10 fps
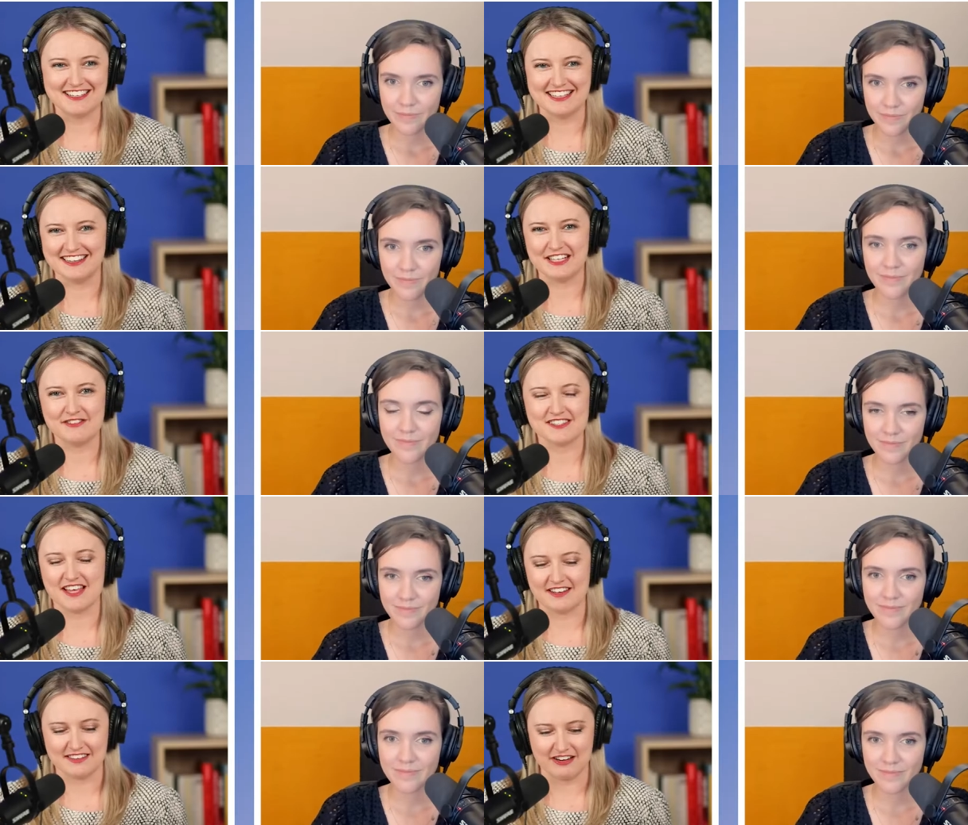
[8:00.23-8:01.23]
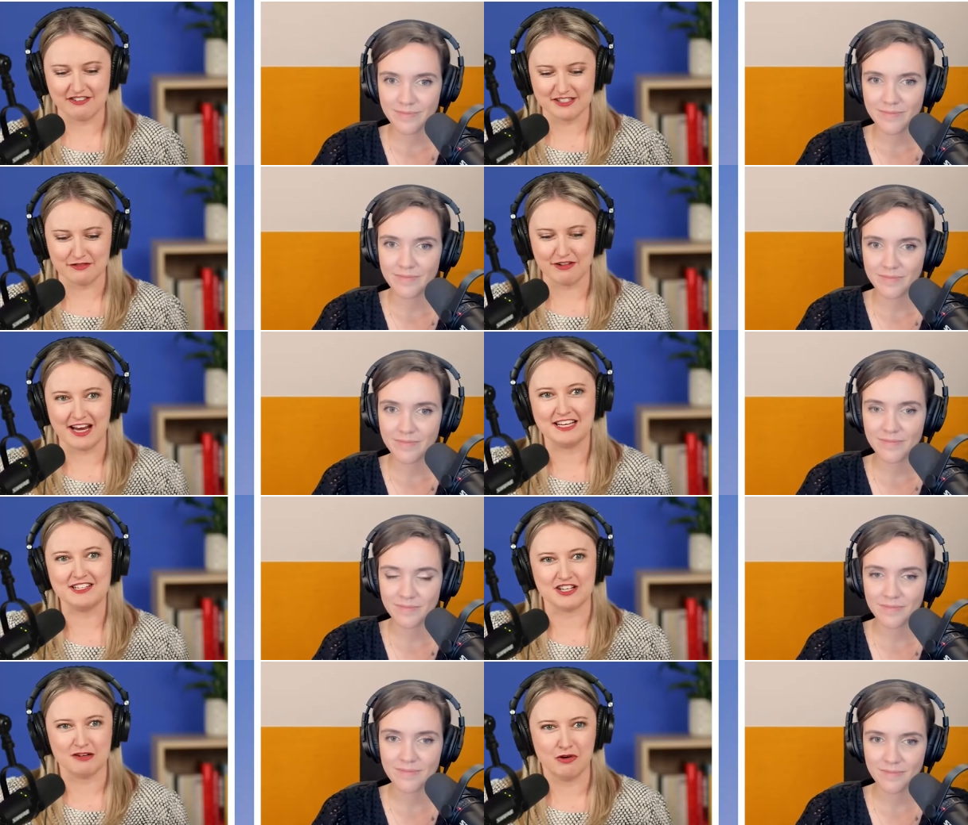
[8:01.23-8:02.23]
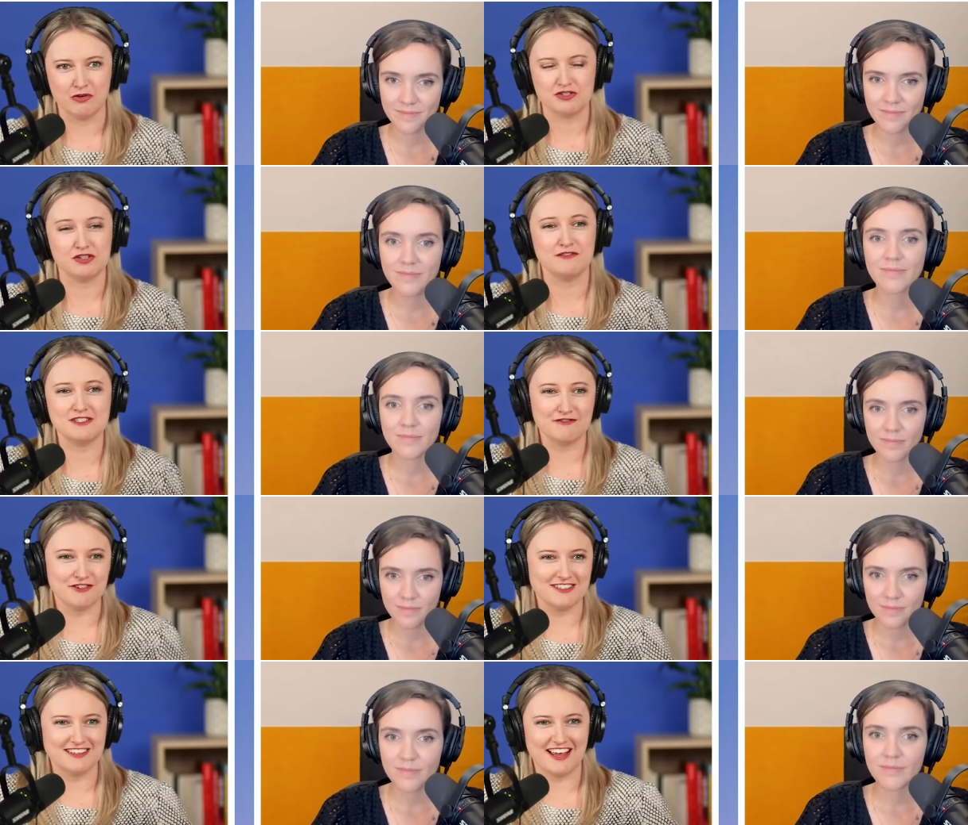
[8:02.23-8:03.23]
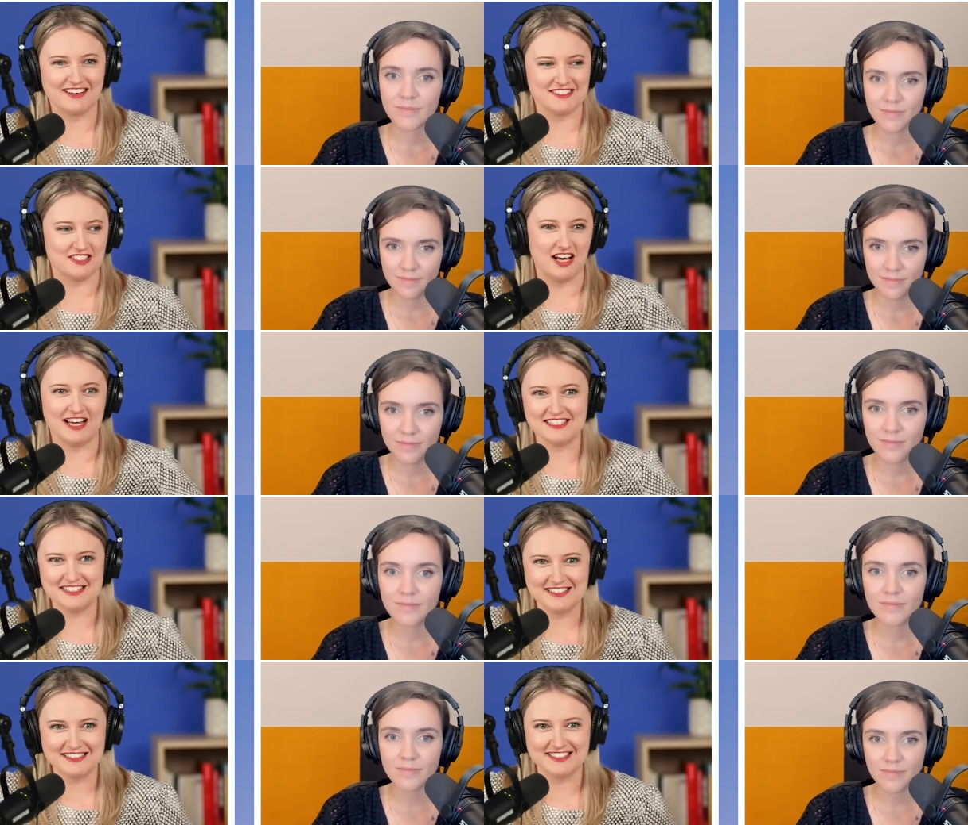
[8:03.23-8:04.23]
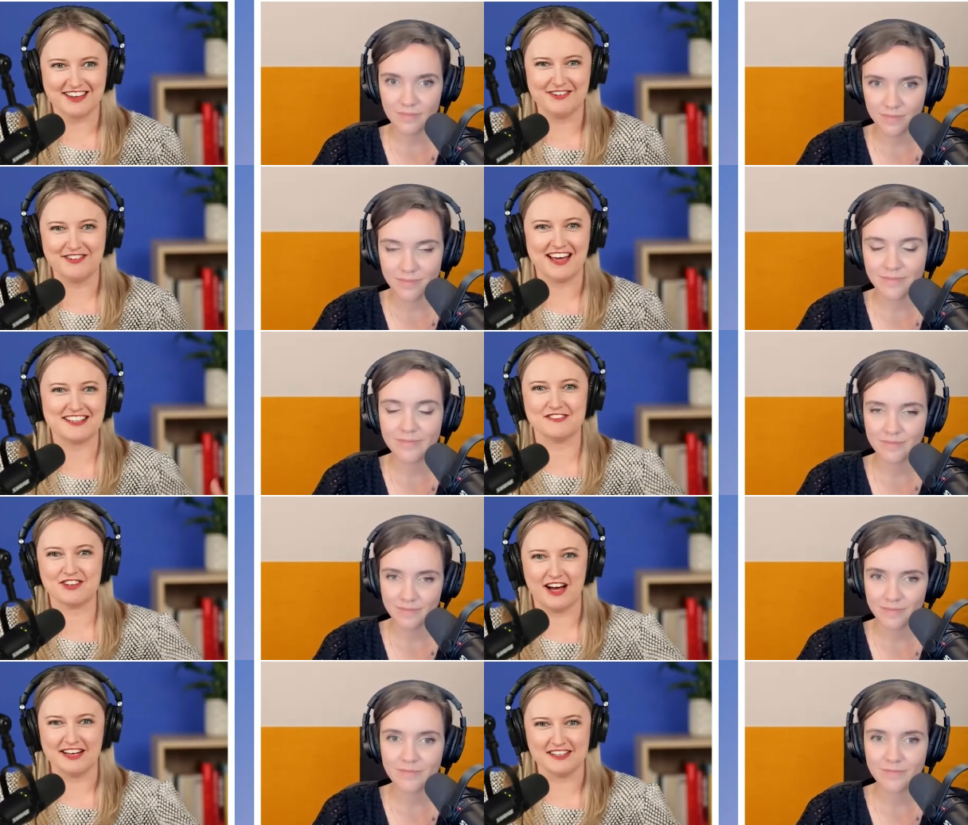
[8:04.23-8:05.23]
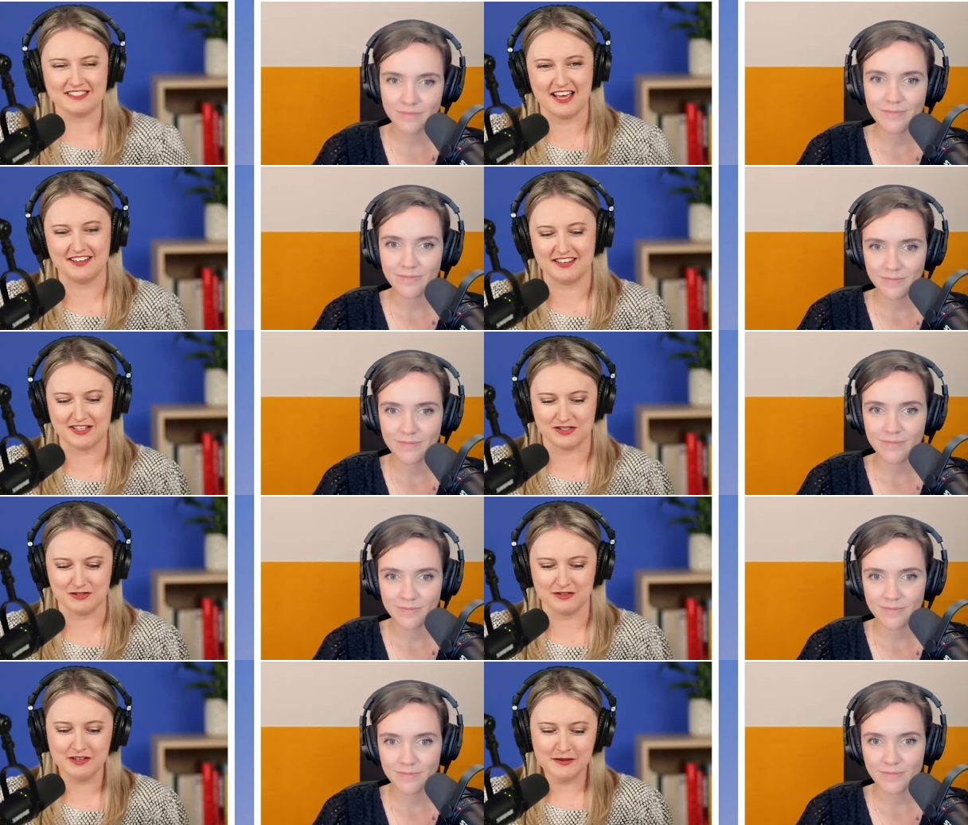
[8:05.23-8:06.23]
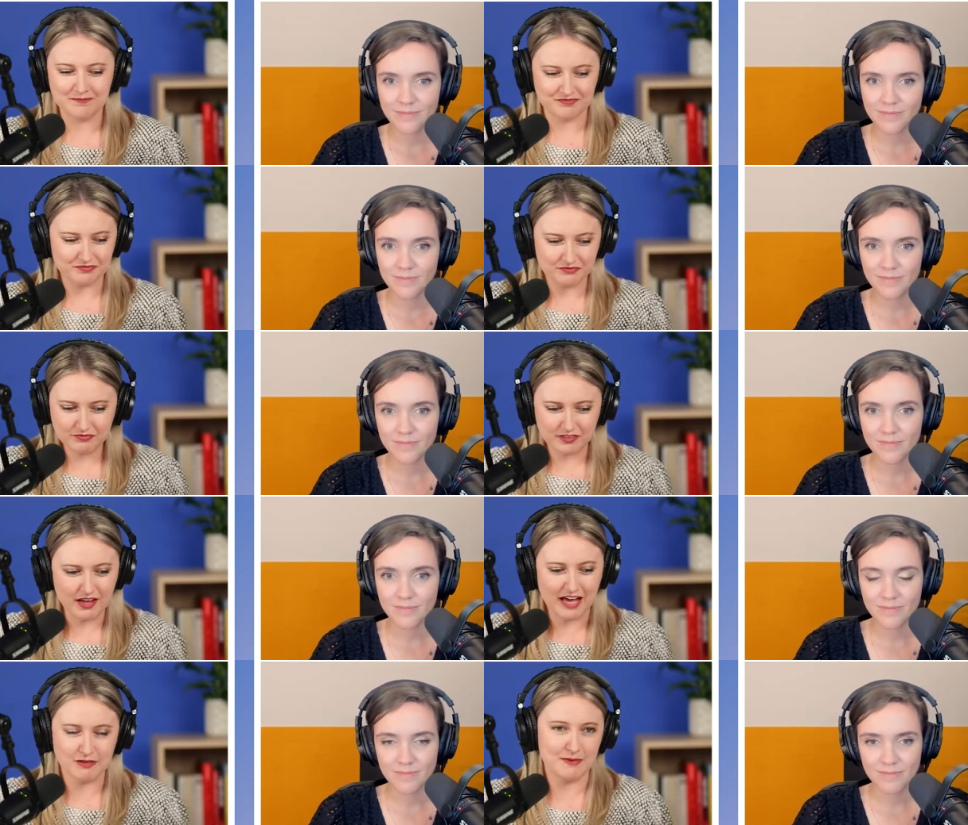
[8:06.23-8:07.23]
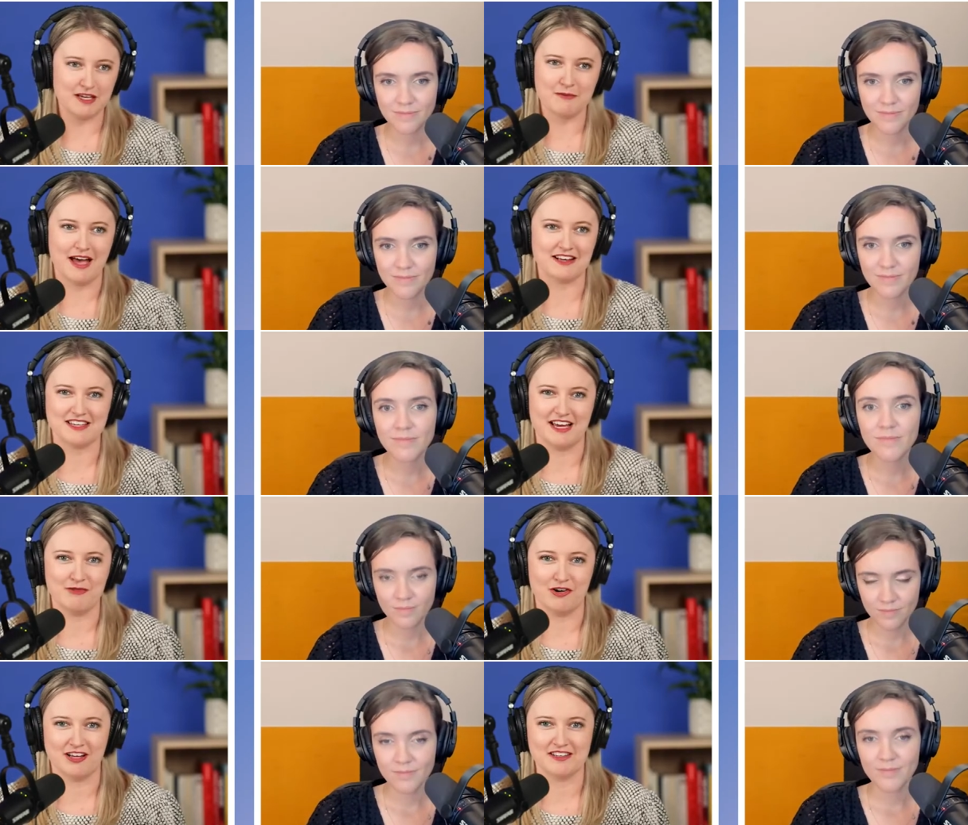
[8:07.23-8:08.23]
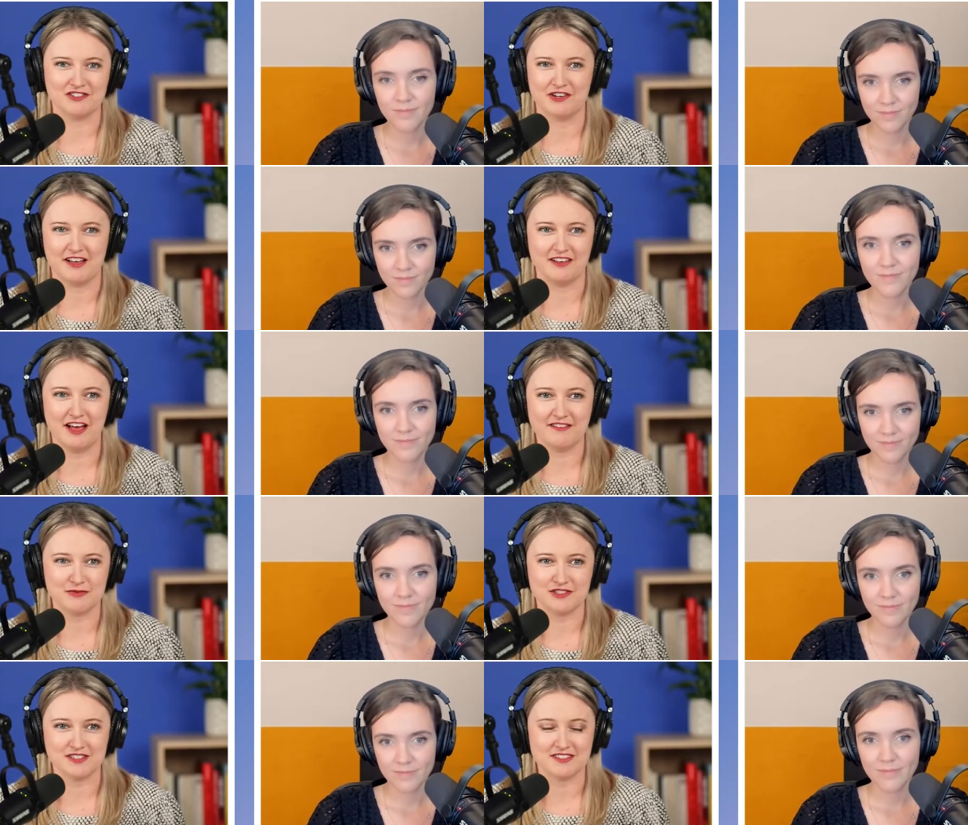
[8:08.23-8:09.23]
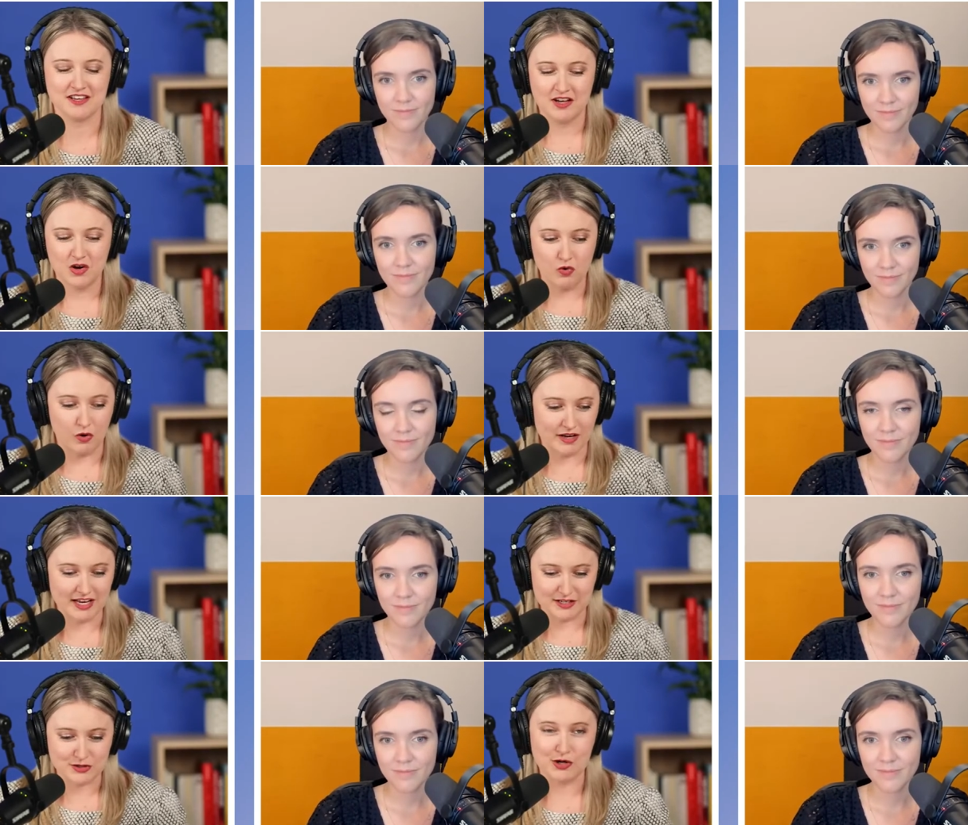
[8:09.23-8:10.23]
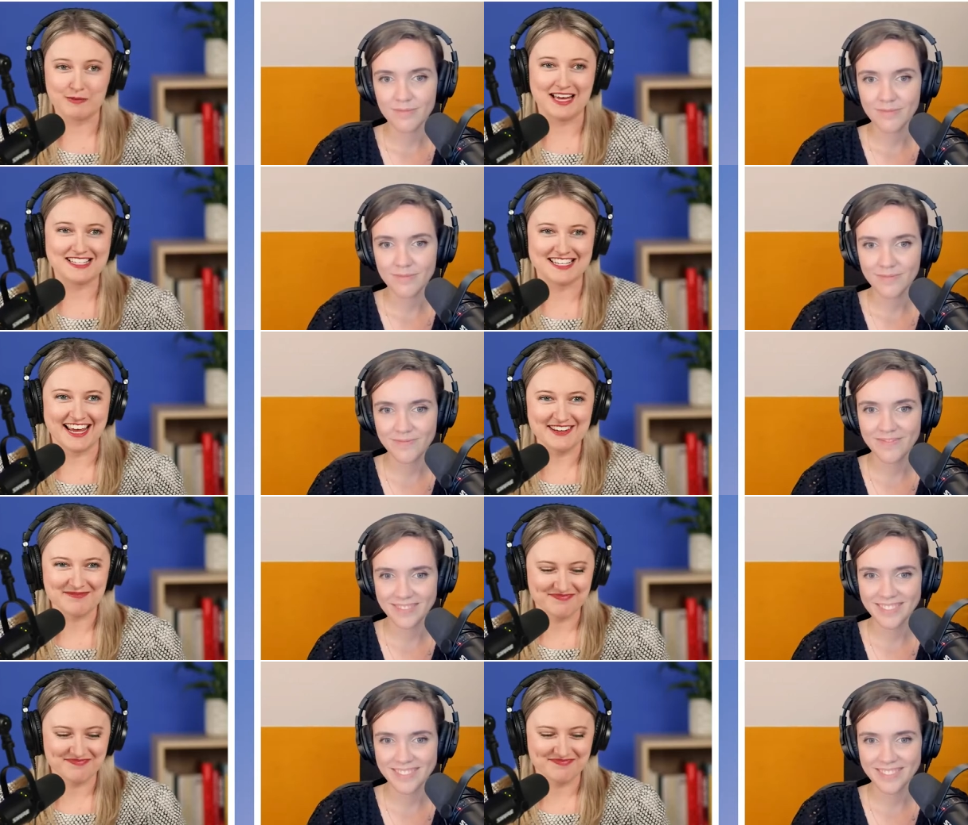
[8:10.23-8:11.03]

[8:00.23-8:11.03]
Speaker 1: in lifts that there is a range and a multitude of different sizes of acts of kindness and they do have a big impact um, on us and on our lives, which is what we're here to talk about today.